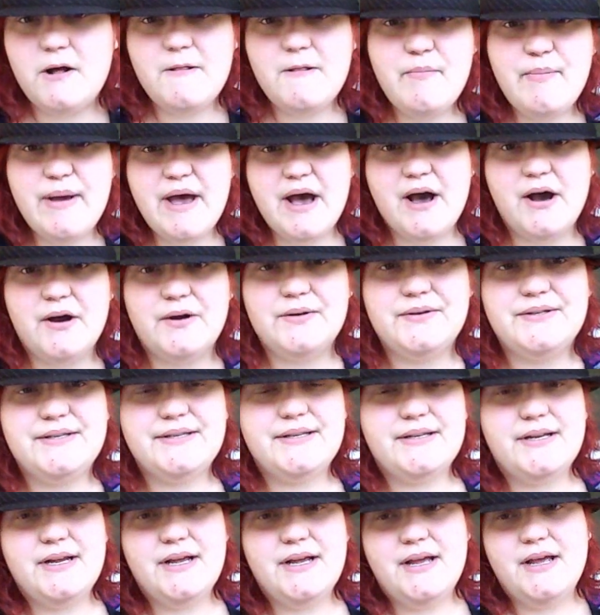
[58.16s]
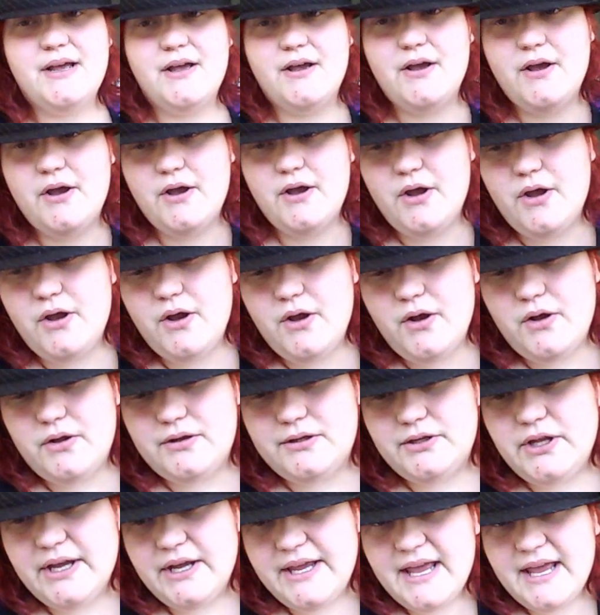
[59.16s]
It's all about
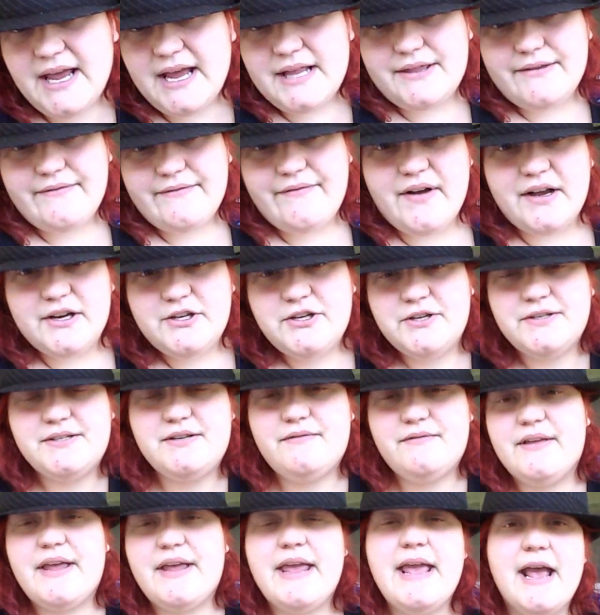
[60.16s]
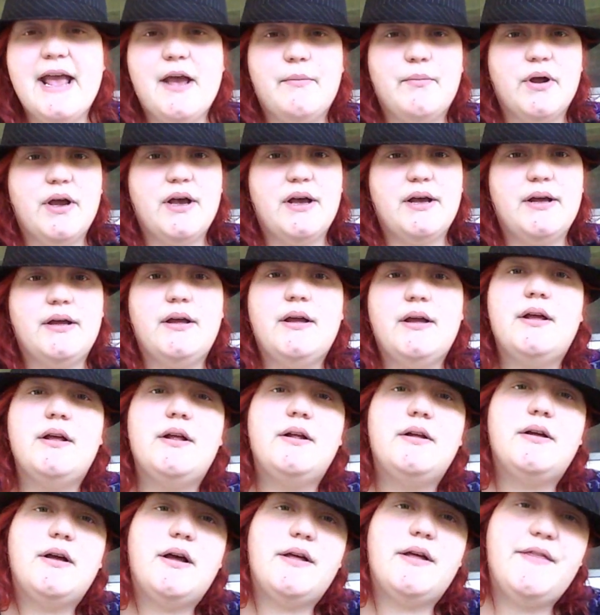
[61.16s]
looking at the functions of the
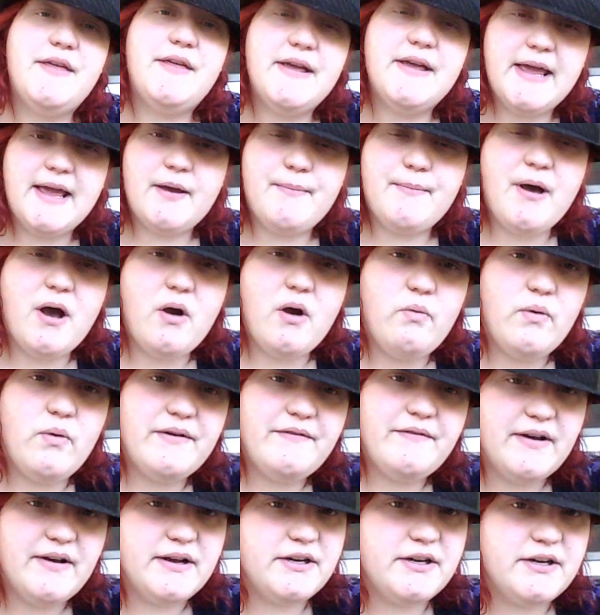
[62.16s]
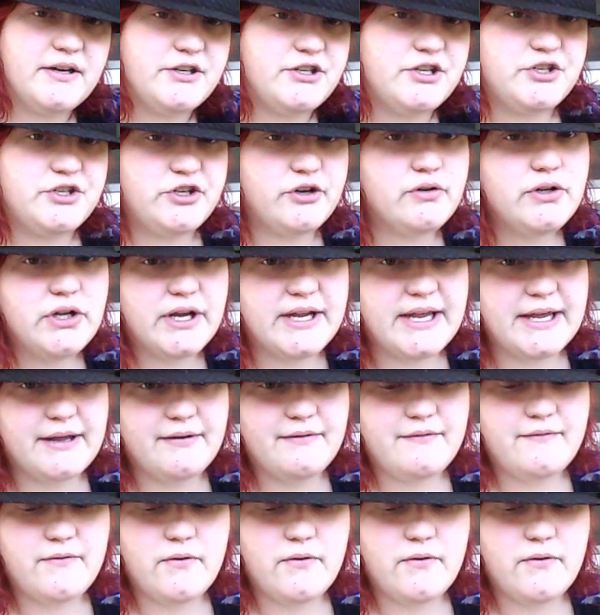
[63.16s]
camera, thinking about what functions you're